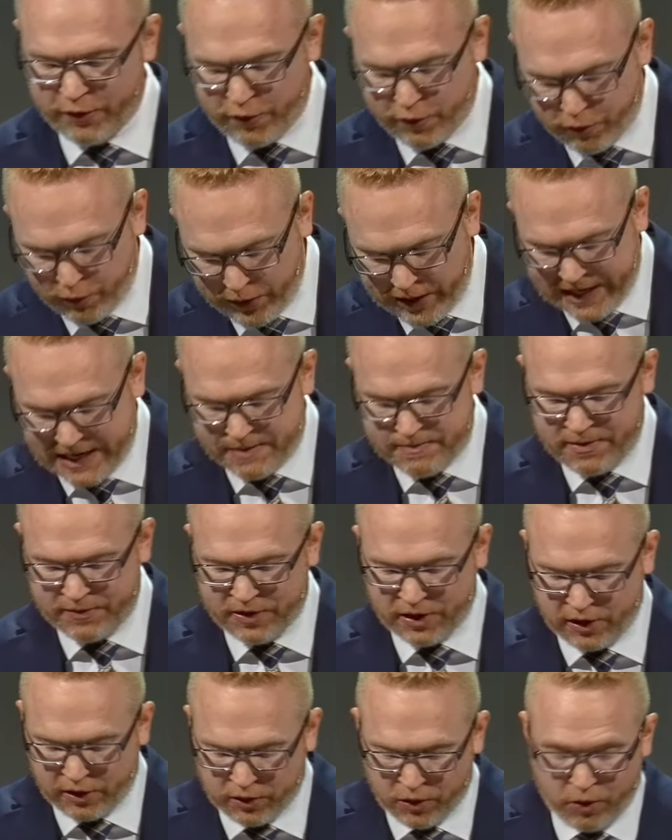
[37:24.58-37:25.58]
the freedom
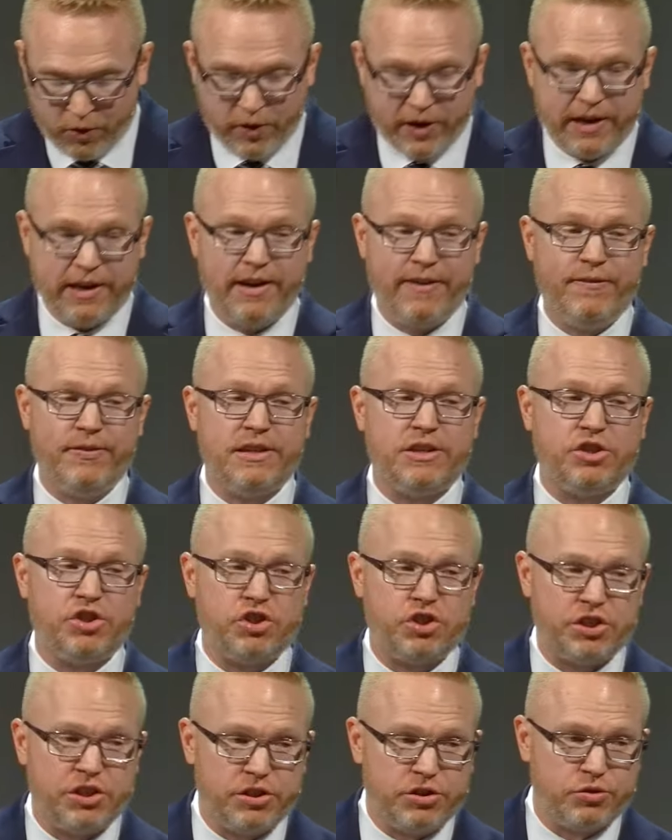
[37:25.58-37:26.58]
of the glory of the
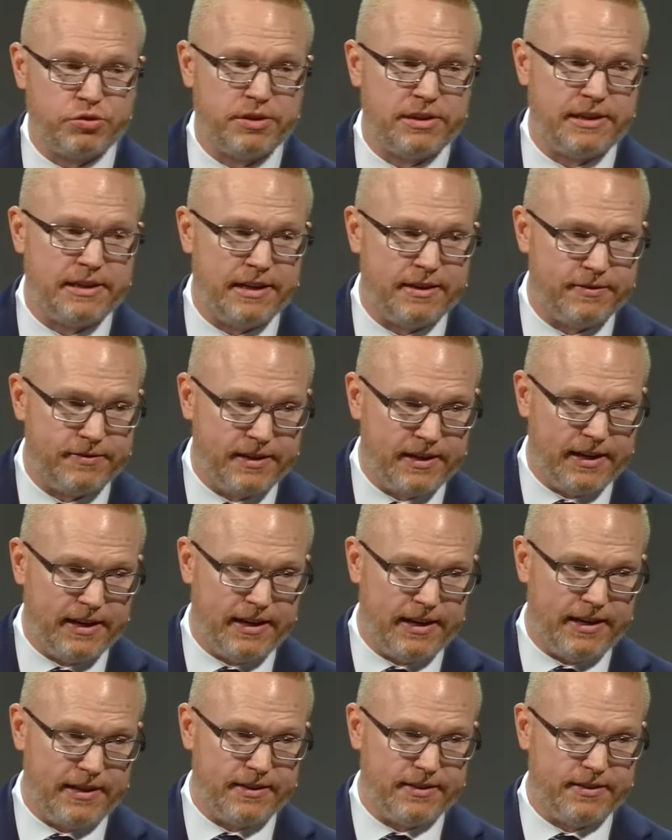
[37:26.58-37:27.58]
children of
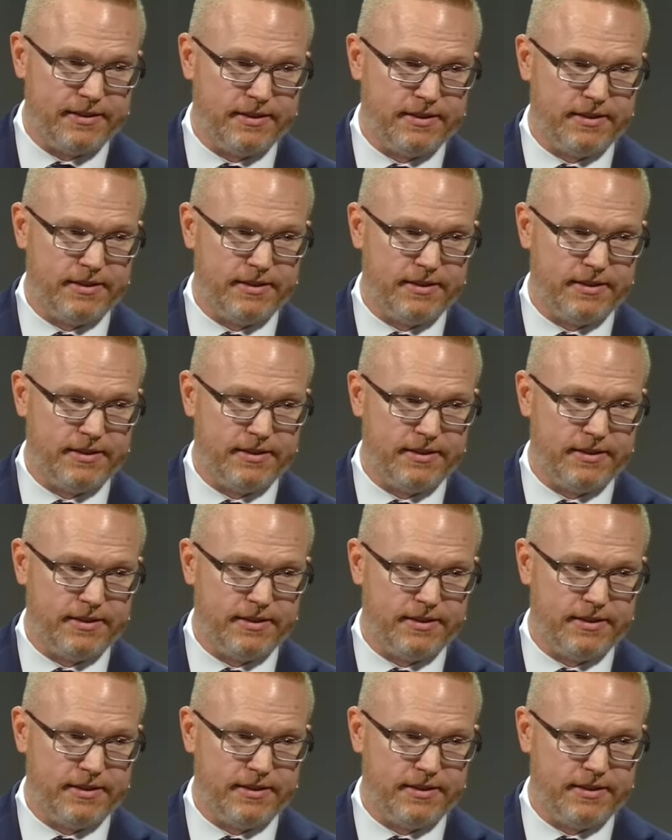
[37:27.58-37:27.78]
God.